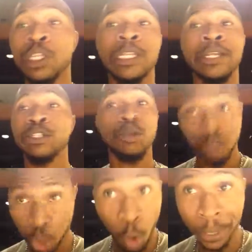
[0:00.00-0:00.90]
There's
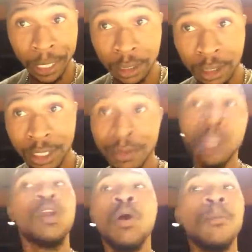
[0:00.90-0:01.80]
no choice.
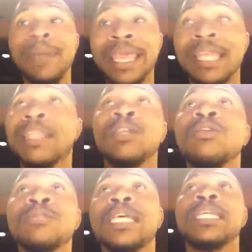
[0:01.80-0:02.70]
You
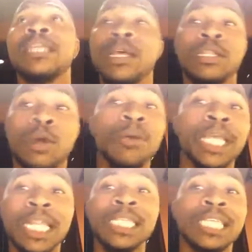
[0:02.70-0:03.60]
don't say,
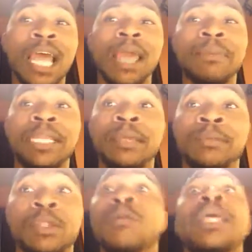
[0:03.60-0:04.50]
don't get inside me,
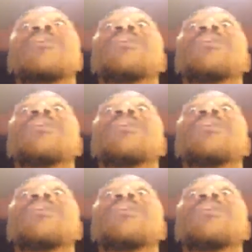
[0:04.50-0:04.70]
demon. No, they're